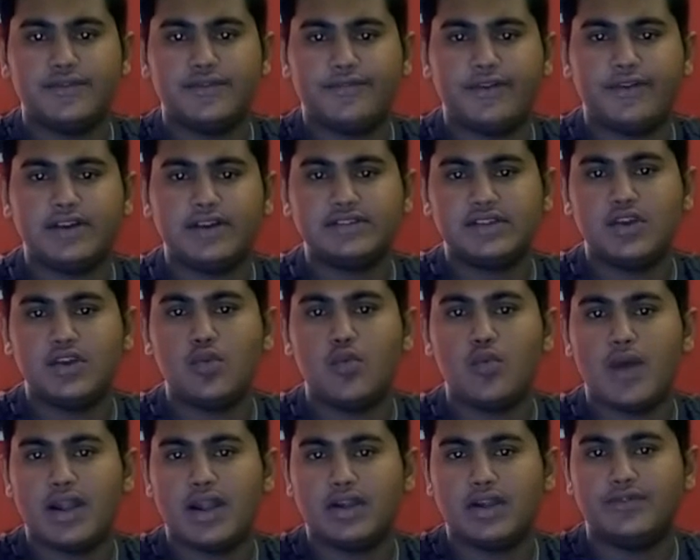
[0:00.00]
first
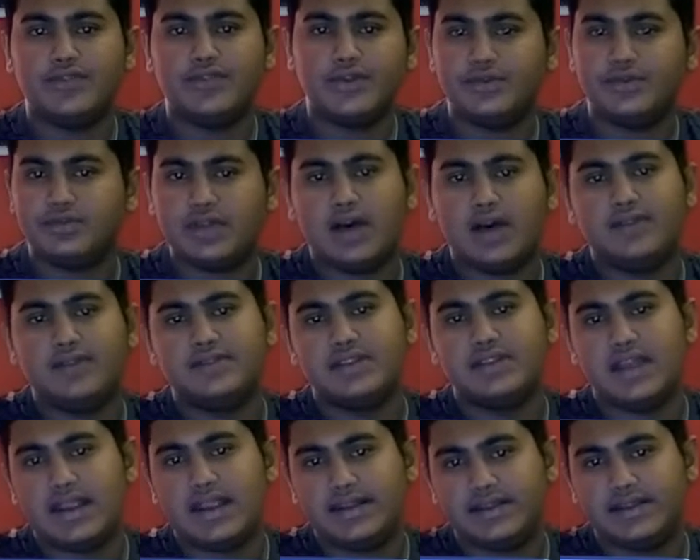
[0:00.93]
Q1 of the
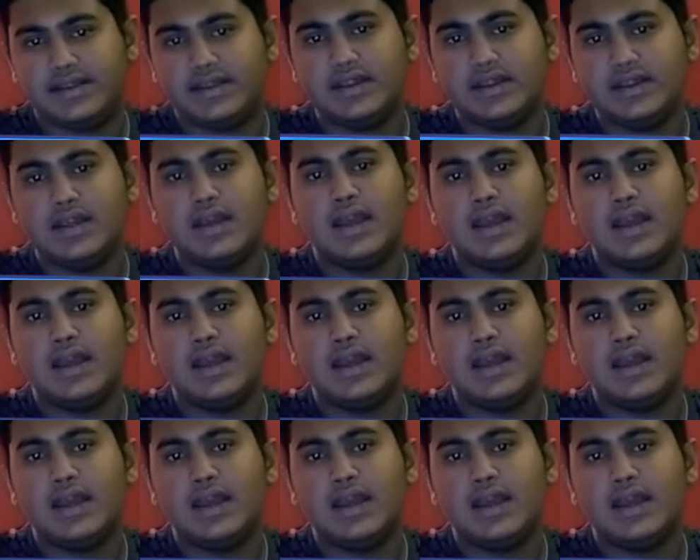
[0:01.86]
2018,